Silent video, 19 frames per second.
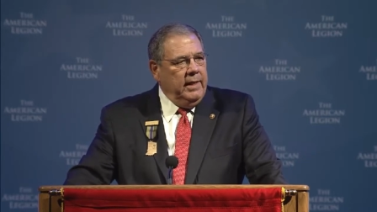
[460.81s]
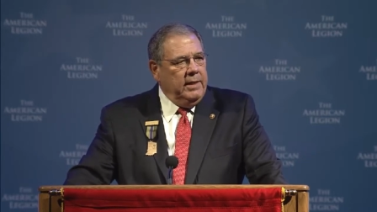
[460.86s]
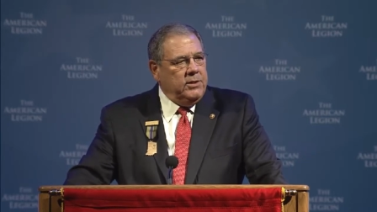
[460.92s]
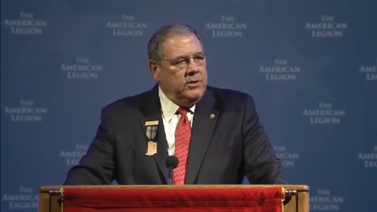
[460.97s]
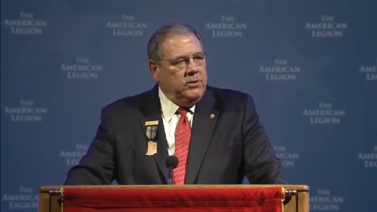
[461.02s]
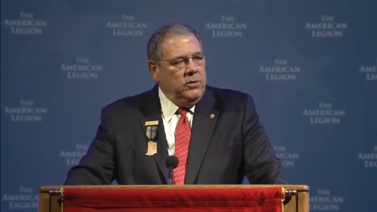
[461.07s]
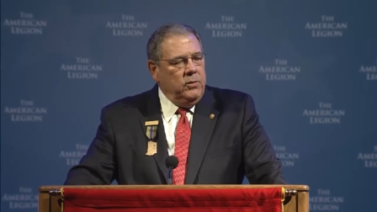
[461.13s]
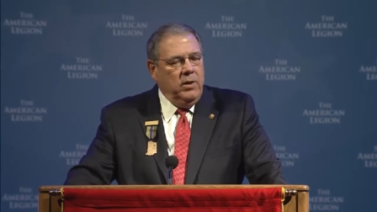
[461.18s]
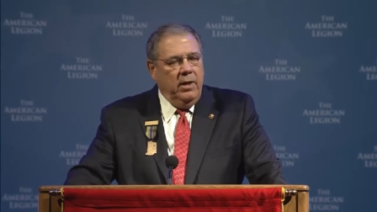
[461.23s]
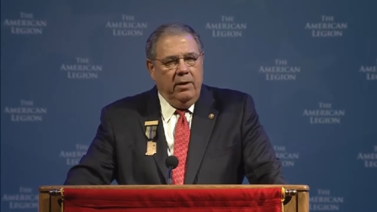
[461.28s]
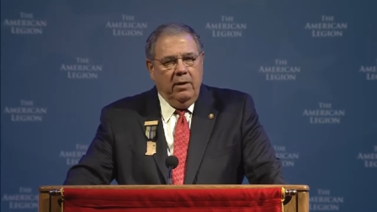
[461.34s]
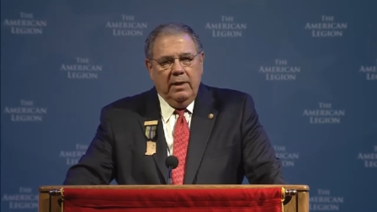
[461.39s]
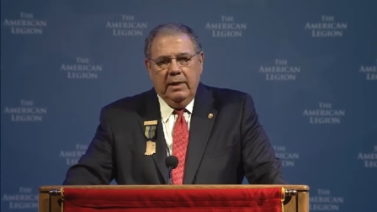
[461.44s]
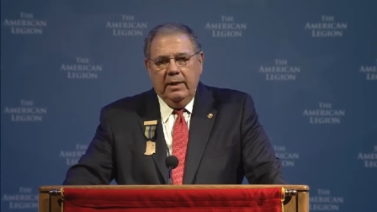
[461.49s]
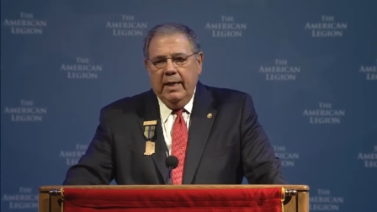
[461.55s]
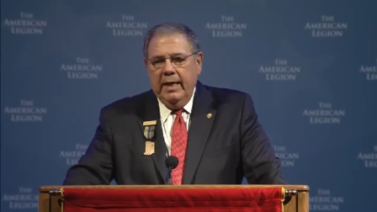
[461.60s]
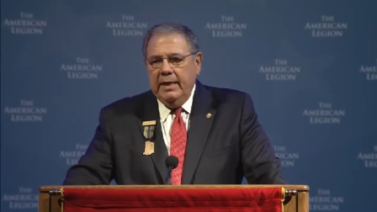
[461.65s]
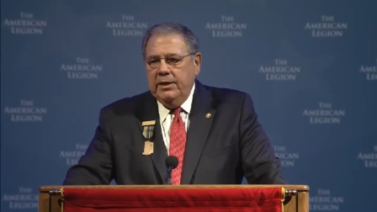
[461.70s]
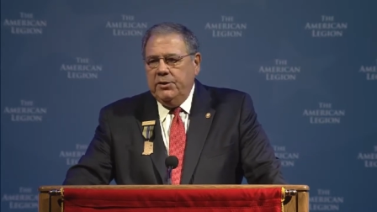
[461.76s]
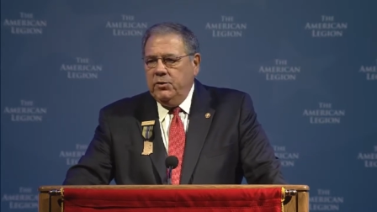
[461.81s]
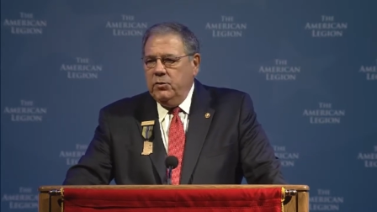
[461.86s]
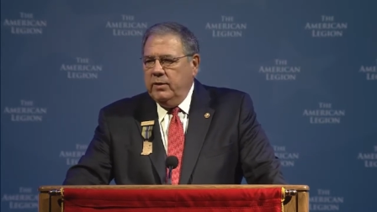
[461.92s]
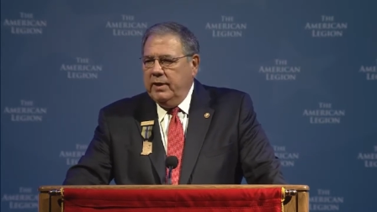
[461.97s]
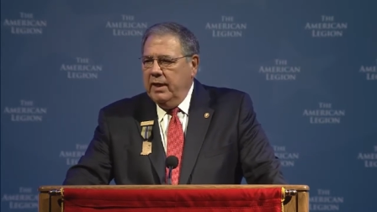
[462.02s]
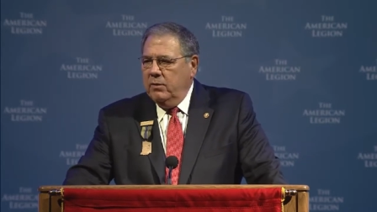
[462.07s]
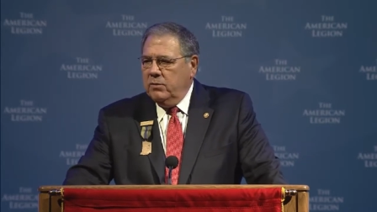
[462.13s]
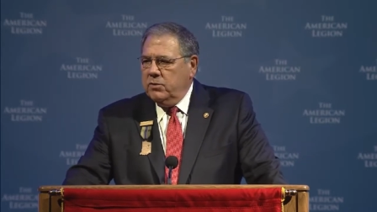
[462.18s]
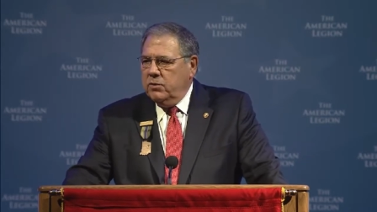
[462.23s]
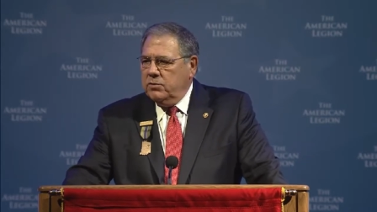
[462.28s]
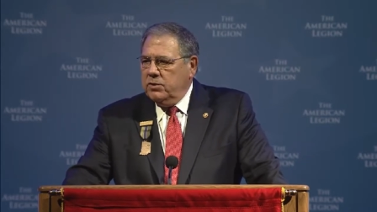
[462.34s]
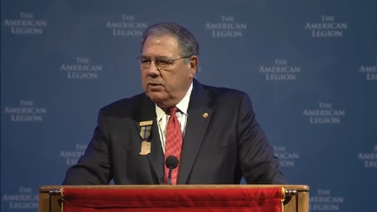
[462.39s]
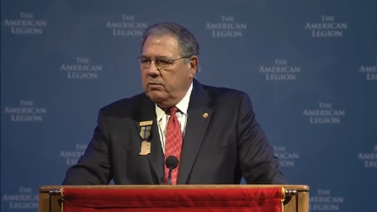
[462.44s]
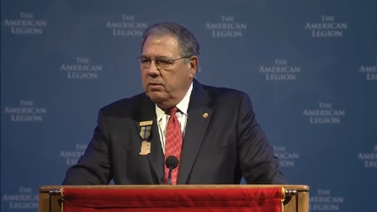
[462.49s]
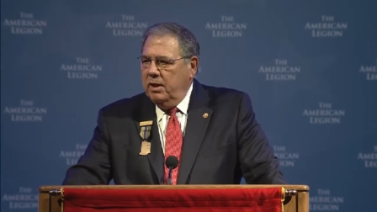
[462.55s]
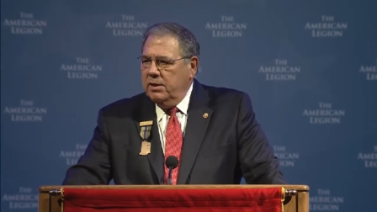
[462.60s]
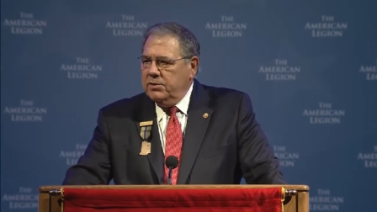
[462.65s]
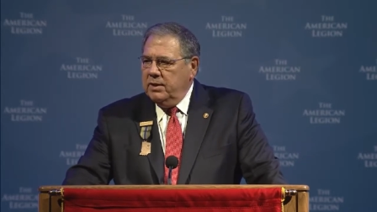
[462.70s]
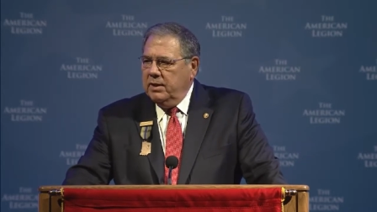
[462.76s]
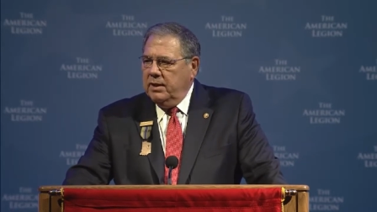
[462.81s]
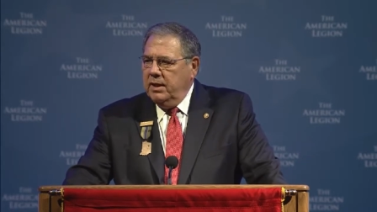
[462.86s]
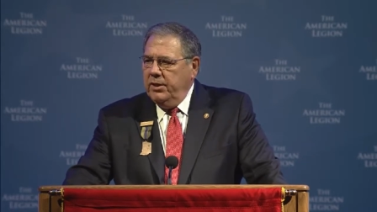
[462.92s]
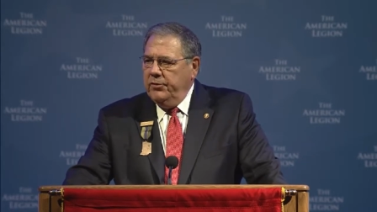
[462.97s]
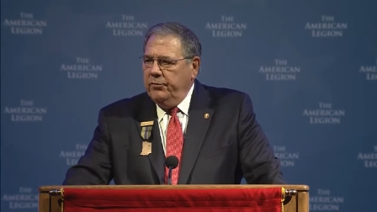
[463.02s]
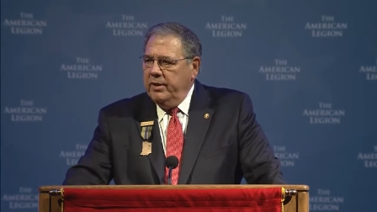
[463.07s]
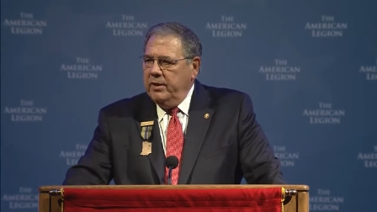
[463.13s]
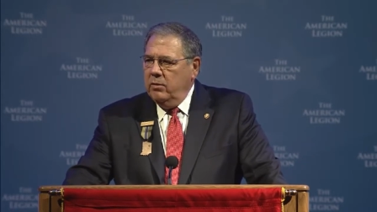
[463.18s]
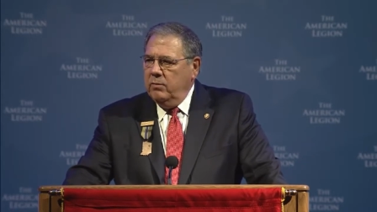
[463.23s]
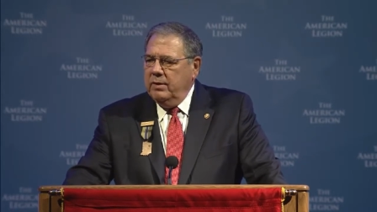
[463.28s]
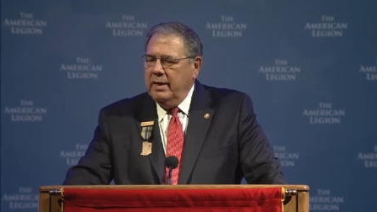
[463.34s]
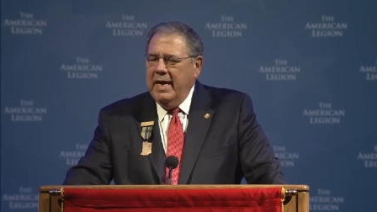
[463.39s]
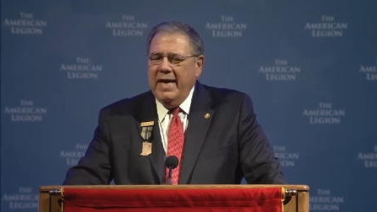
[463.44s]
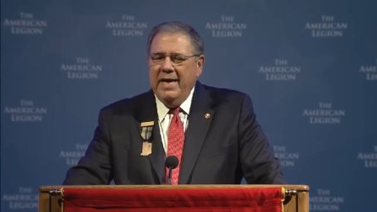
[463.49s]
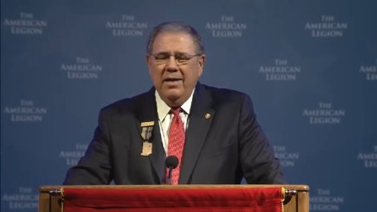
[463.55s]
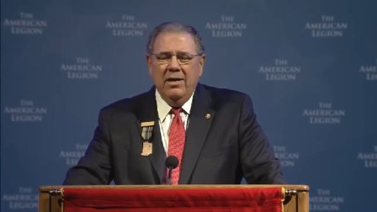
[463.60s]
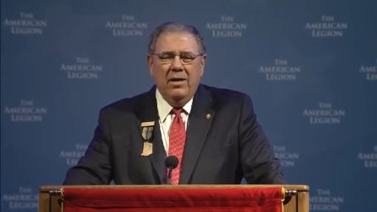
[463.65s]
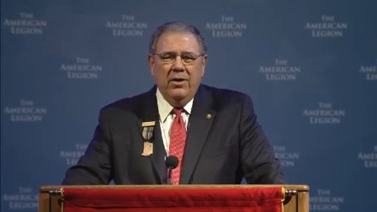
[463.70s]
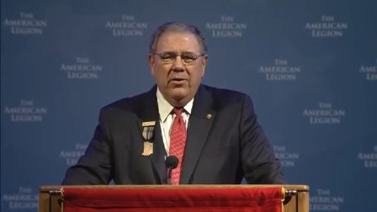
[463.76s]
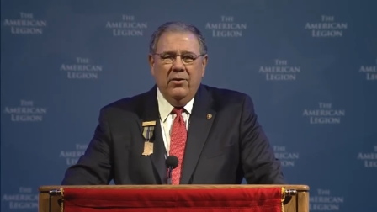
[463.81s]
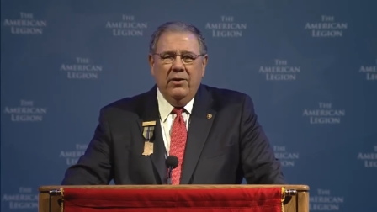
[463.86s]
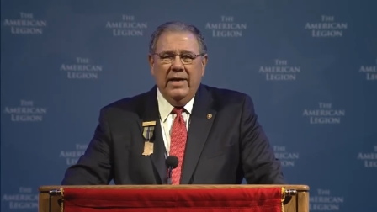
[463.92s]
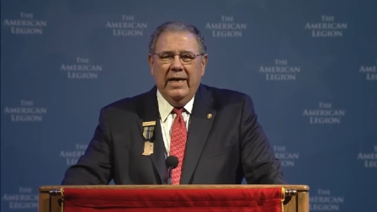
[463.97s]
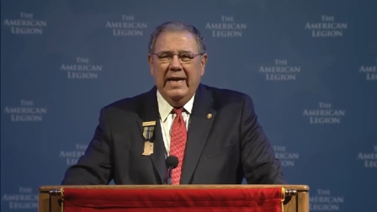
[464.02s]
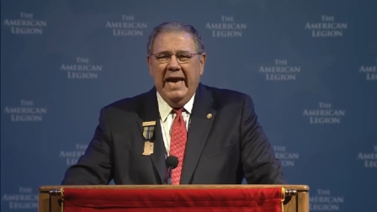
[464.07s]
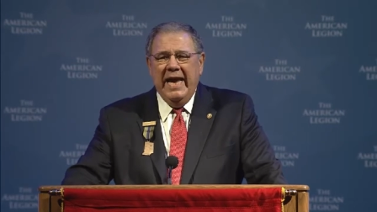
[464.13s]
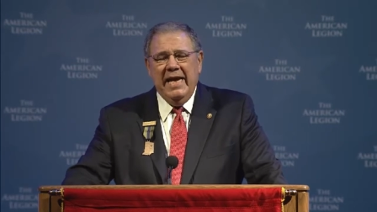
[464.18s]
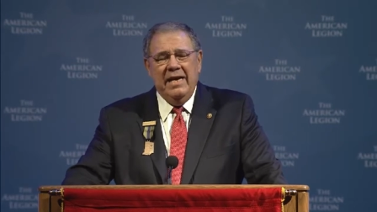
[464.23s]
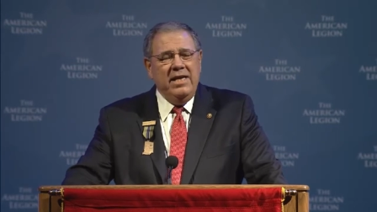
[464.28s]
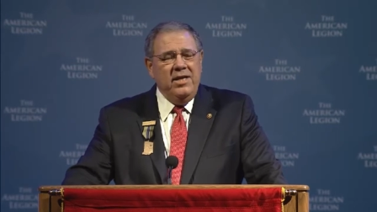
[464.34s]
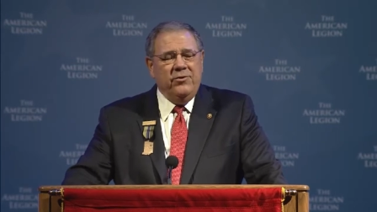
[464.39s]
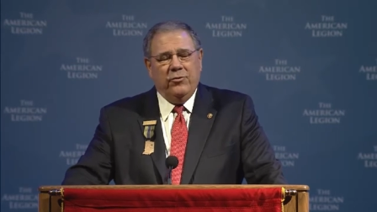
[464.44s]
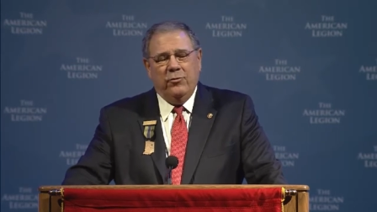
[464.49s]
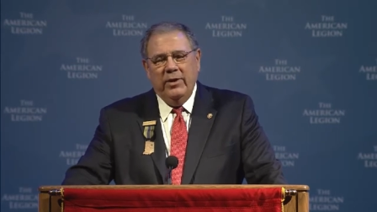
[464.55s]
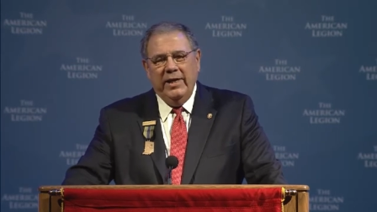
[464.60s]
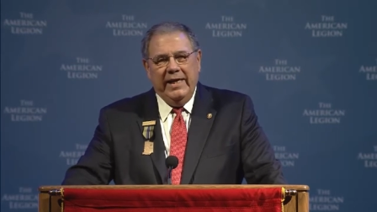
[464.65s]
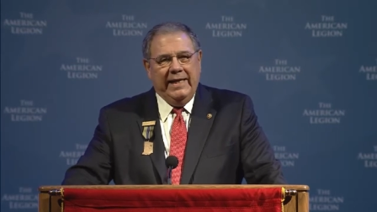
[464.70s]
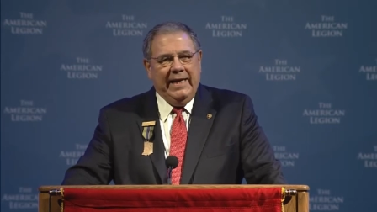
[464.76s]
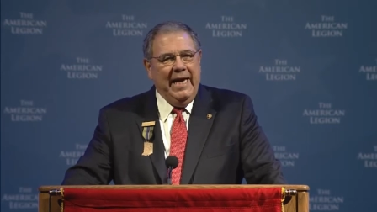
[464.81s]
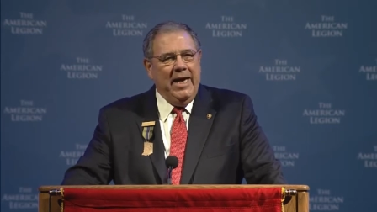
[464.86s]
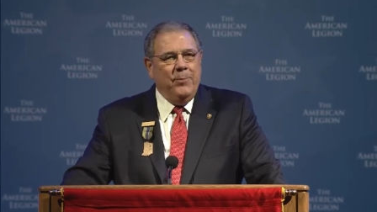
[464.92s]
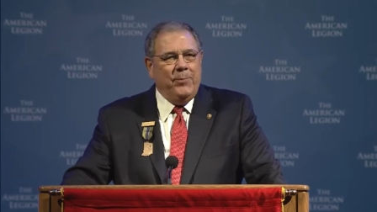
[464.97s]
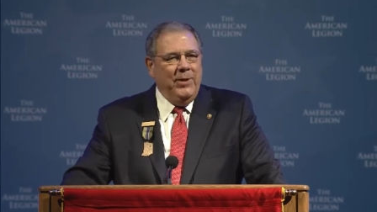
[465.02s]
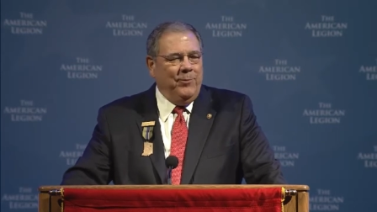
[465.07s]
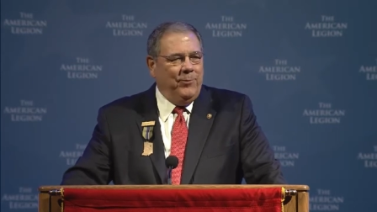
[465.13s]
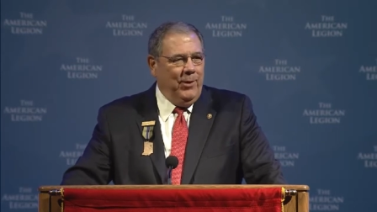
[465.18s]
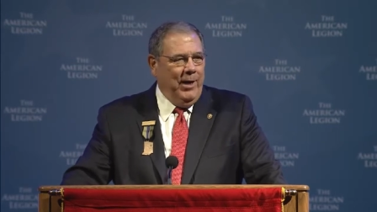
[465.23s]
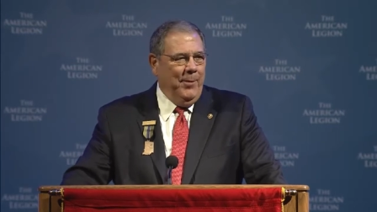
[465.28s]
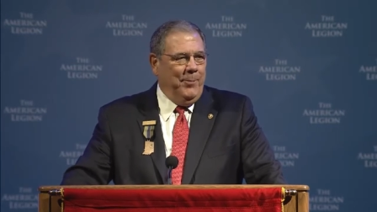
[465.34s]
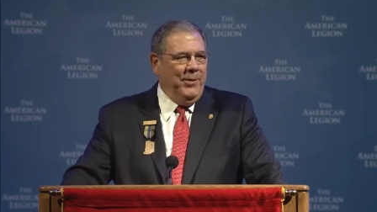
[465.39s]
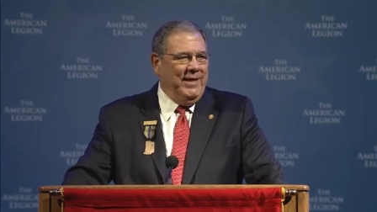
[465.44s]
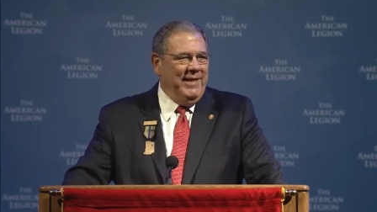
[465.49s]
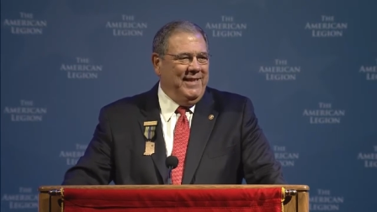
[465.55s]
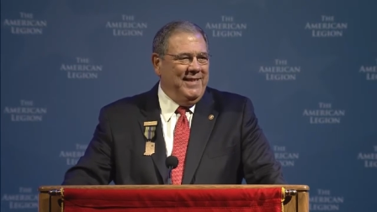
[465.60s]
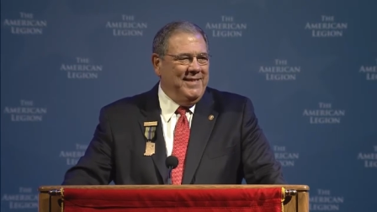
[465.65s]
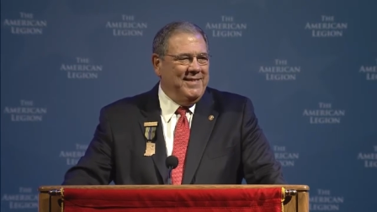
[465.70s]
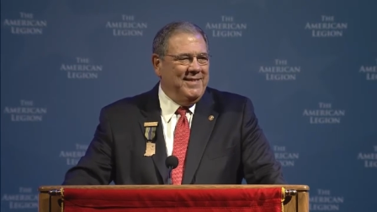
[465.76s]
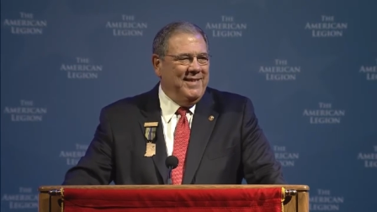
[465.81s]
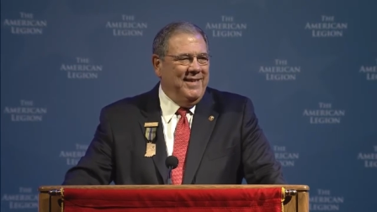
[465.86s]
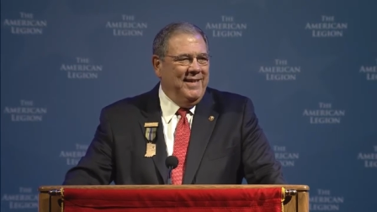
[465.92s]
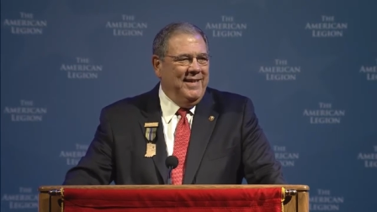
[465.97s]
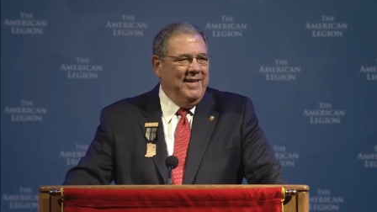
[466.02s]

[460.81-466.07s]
its 292 councils across the country own 983 camping properties.